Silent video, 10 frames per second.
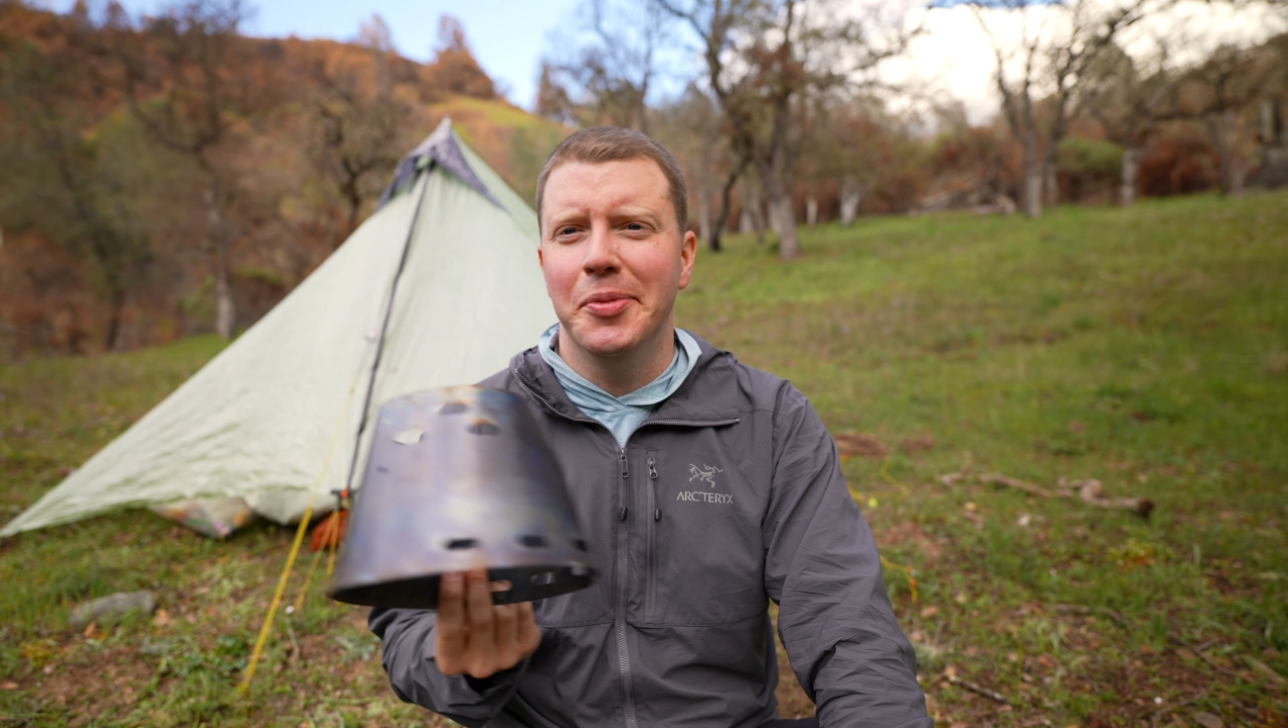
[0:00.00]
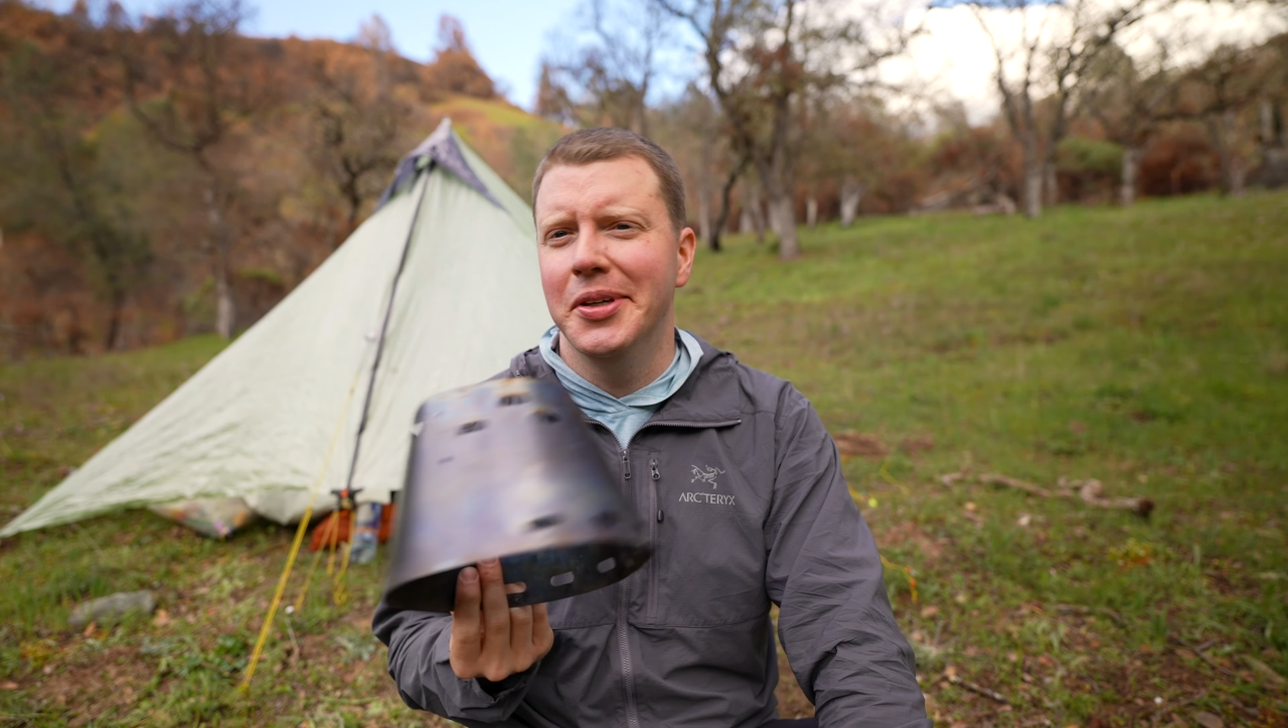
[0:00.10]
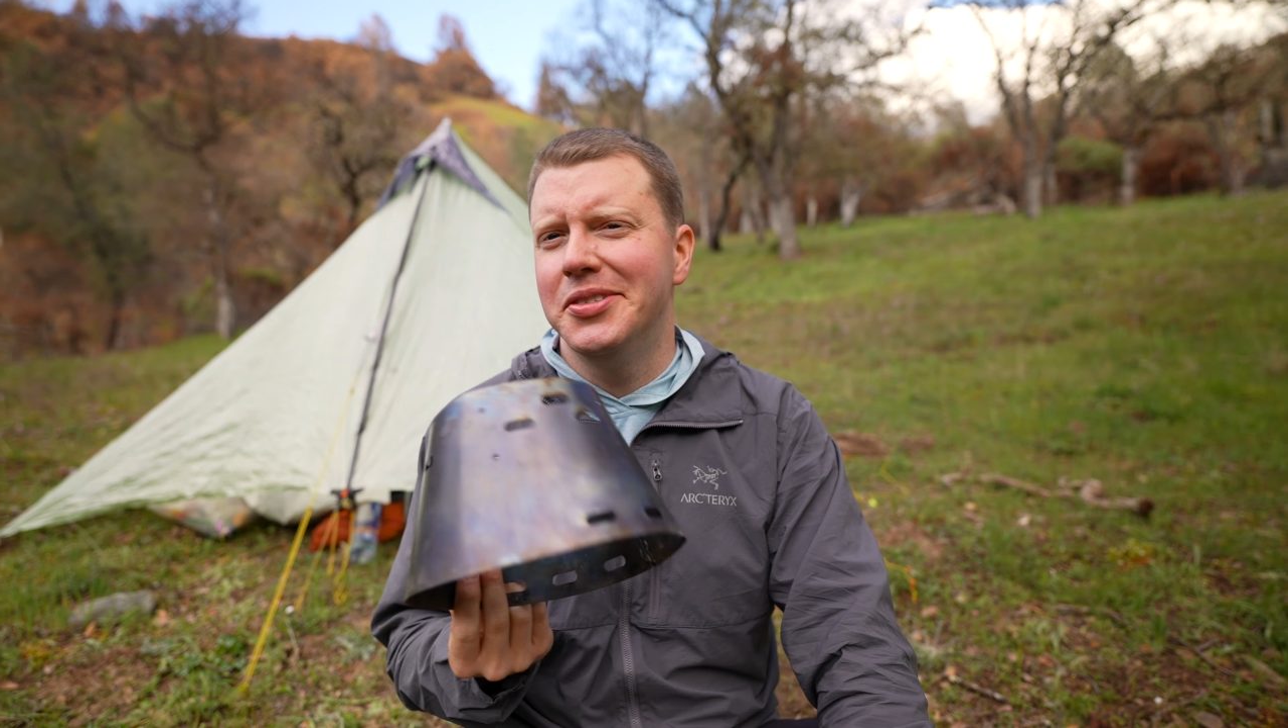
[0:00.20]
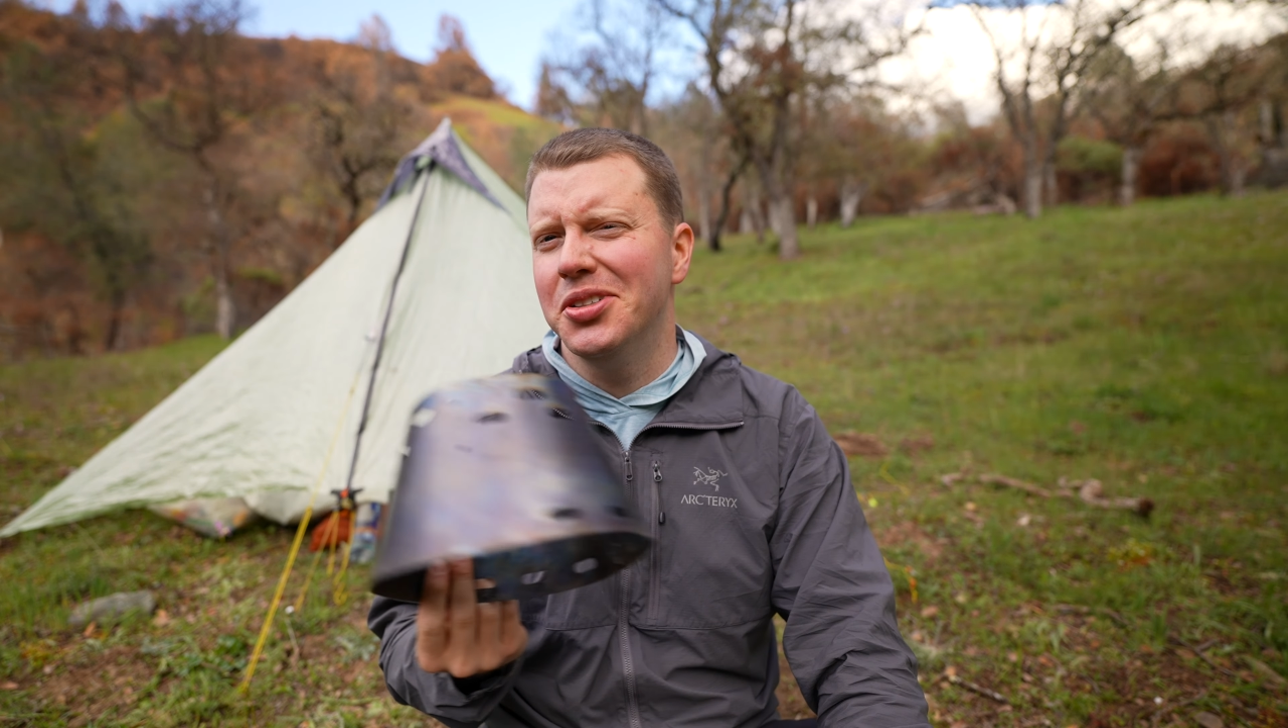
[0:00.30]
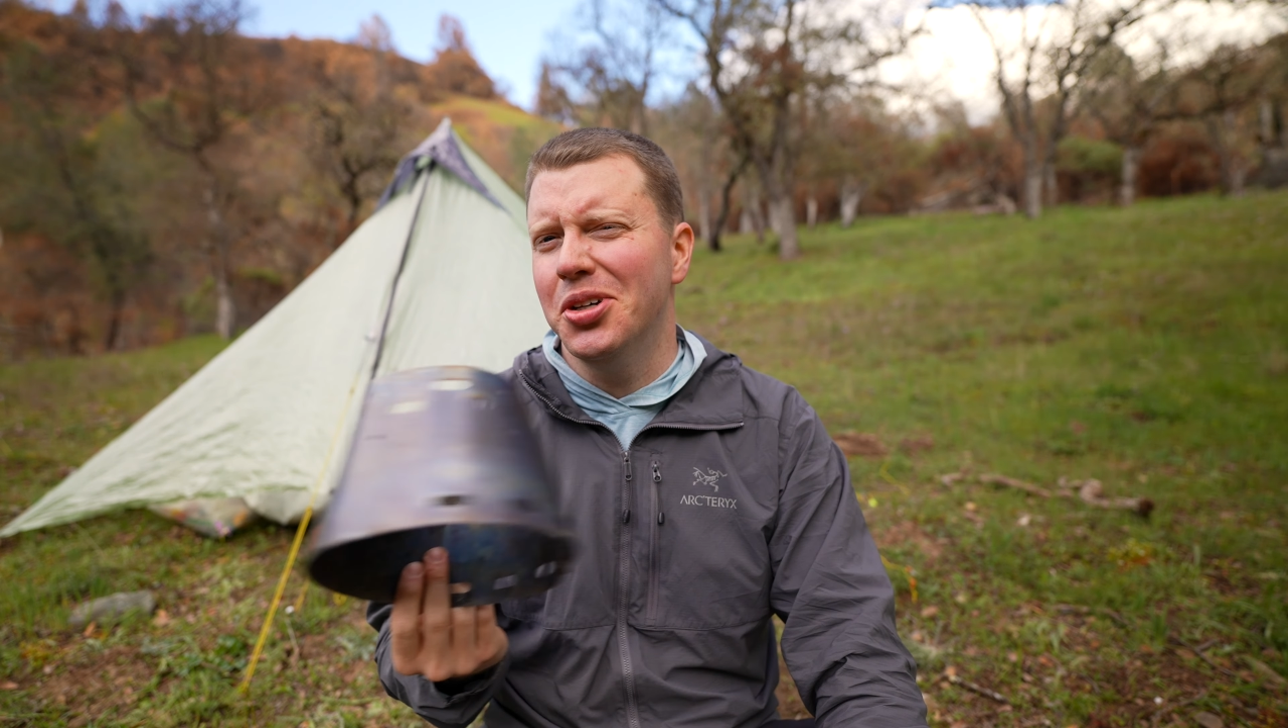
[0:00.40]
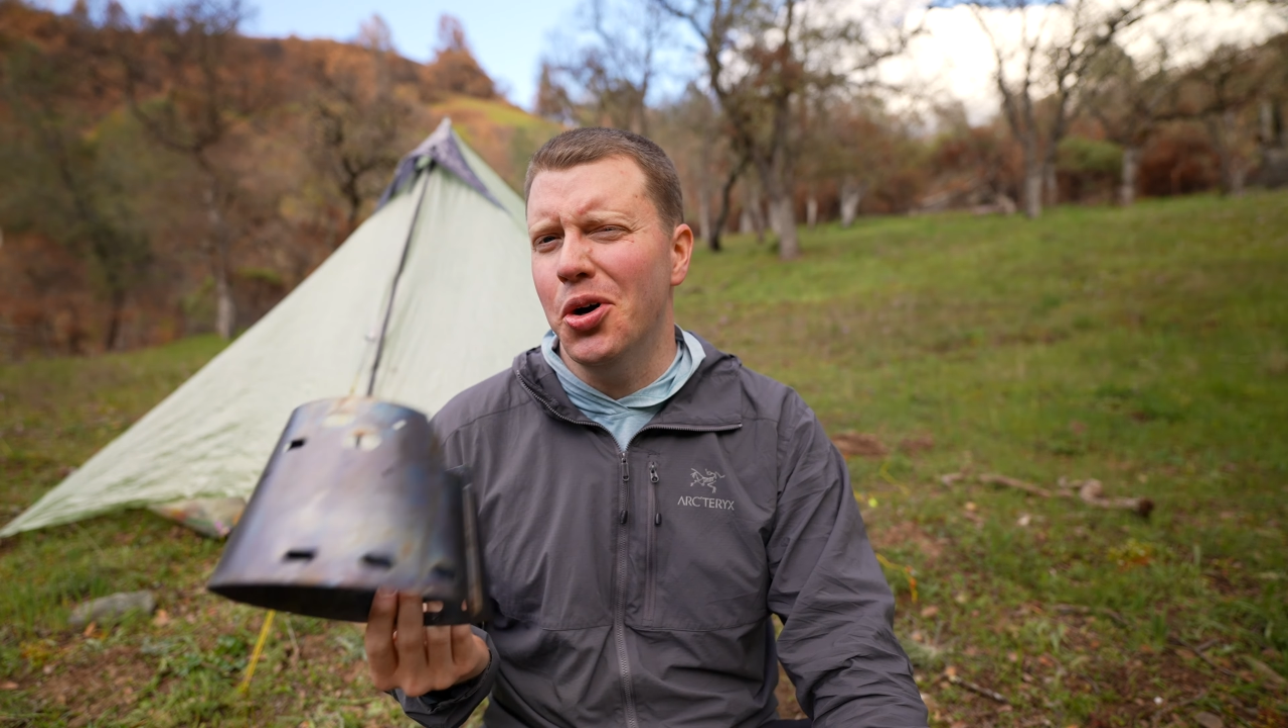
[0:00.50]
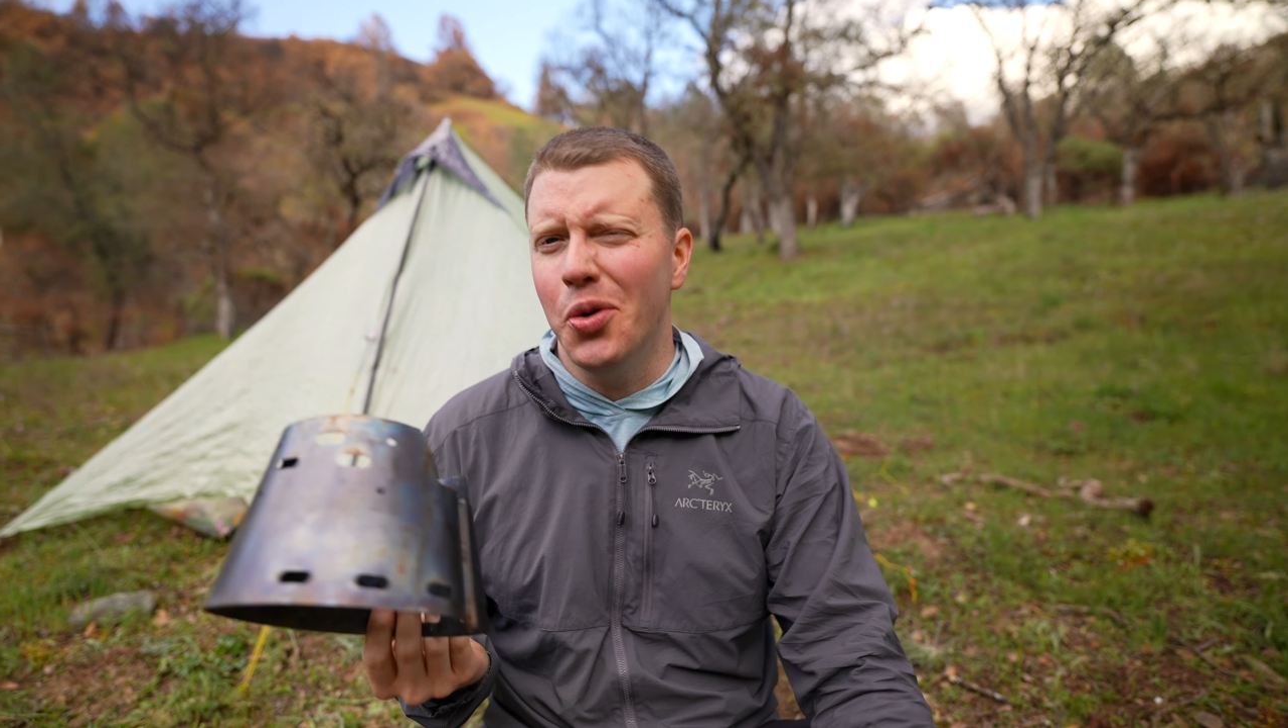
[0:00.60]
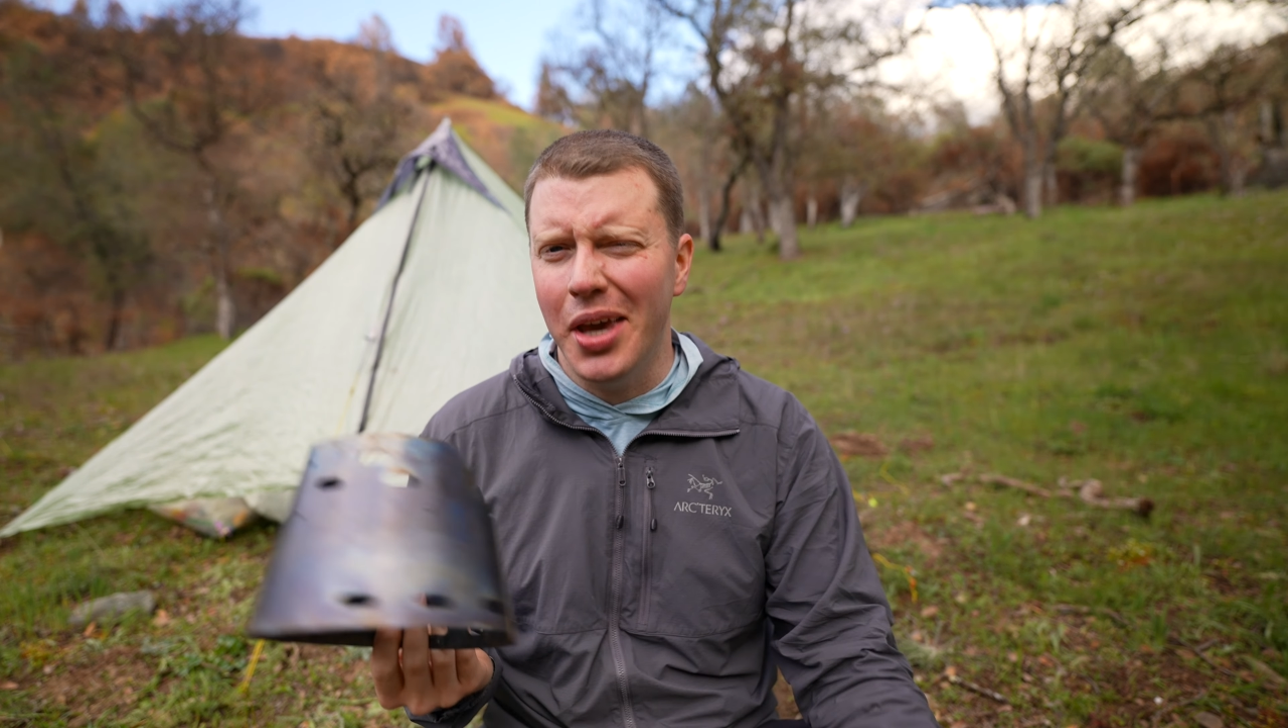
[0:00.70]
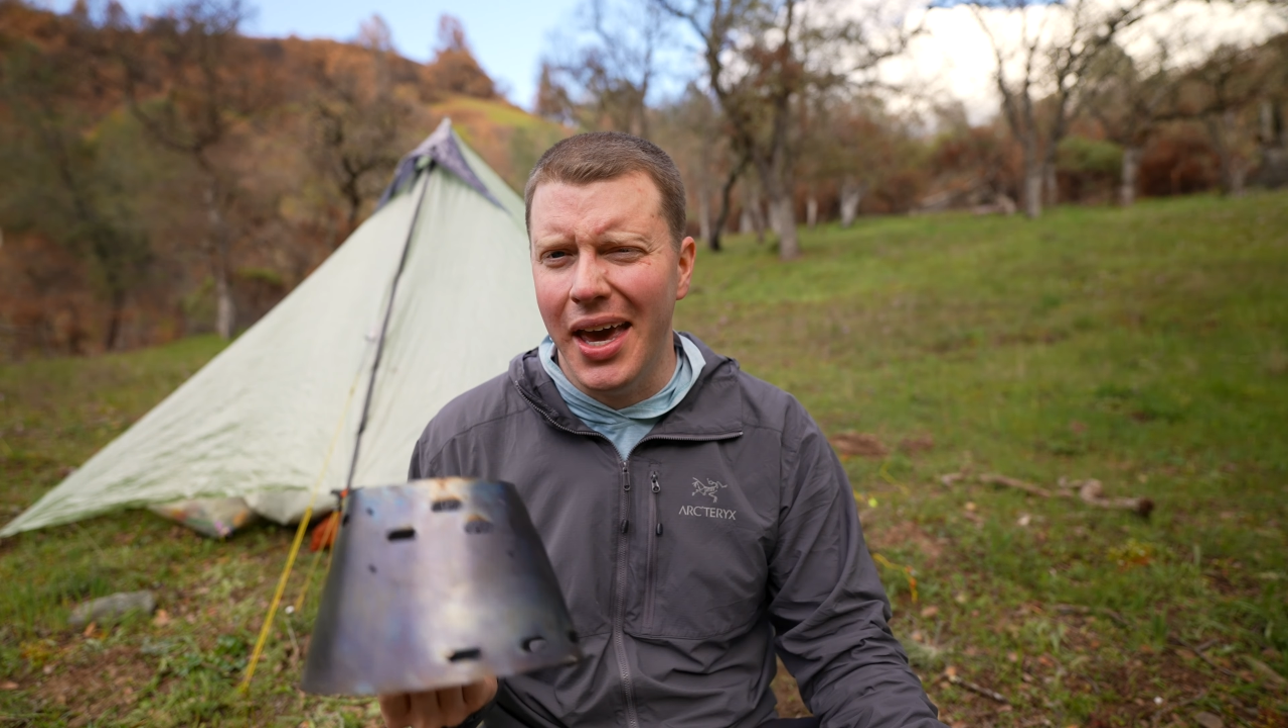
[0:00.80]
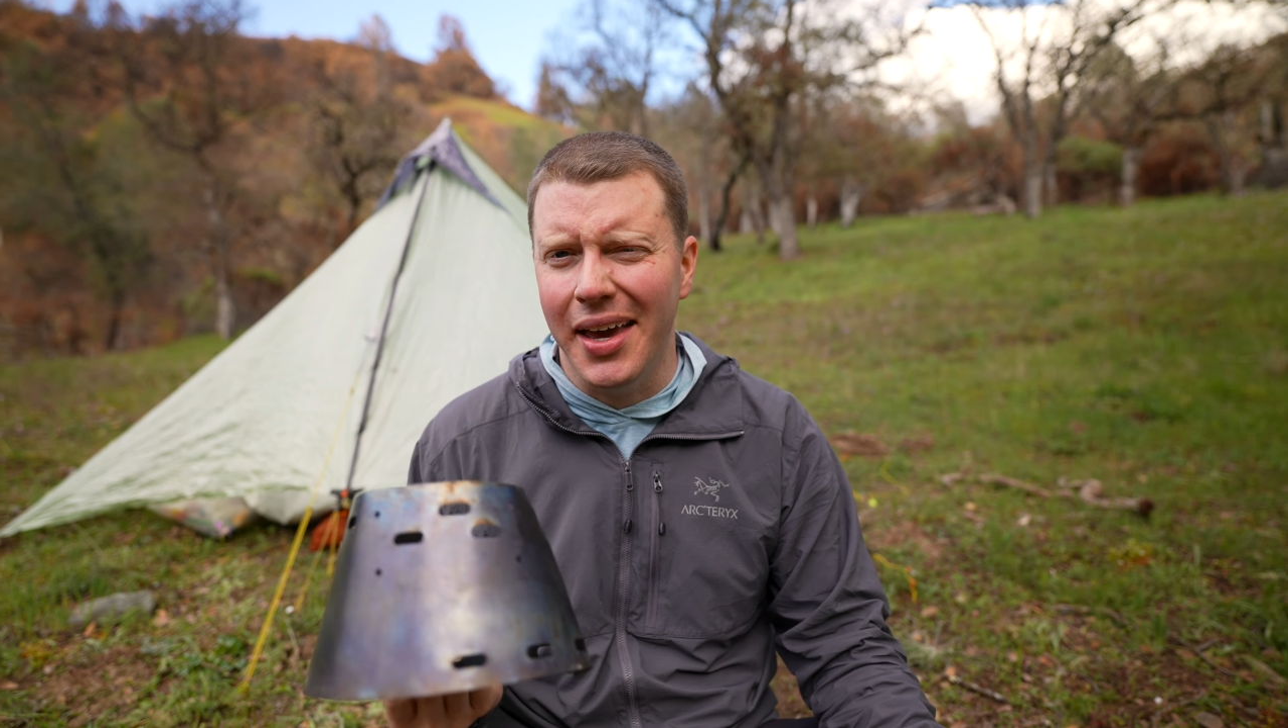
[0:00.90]
It's
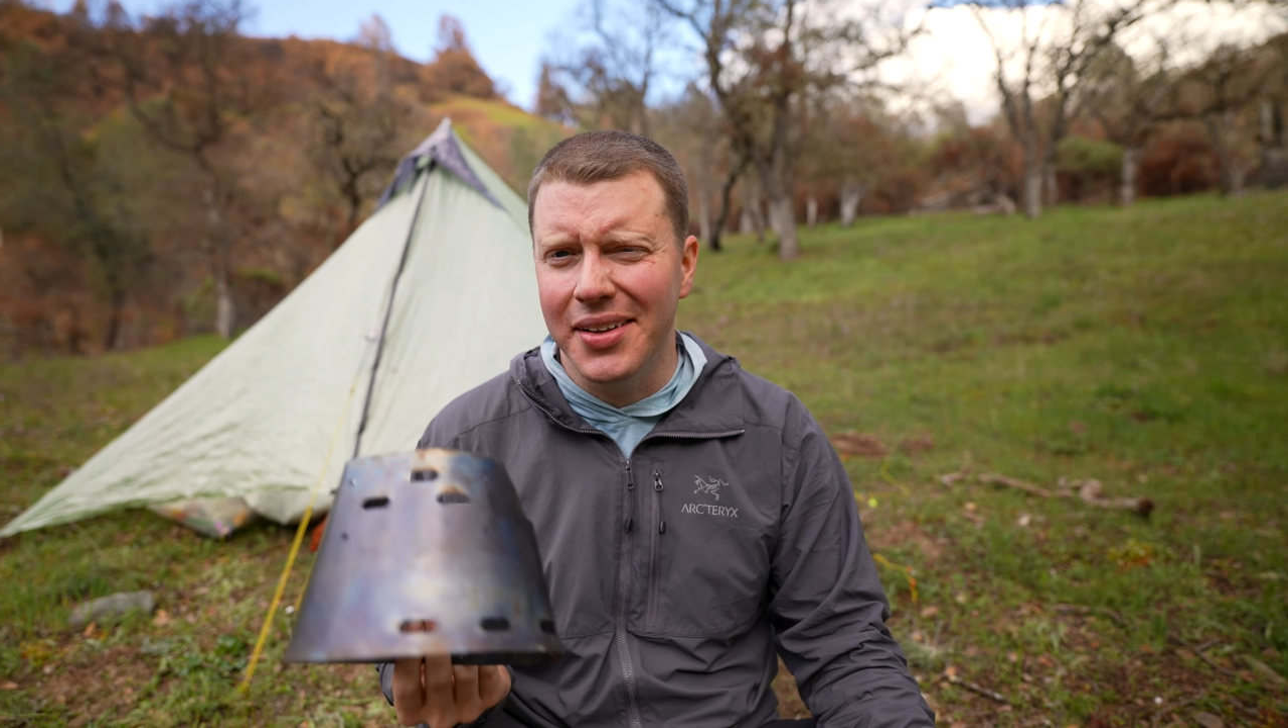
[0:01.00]
okay.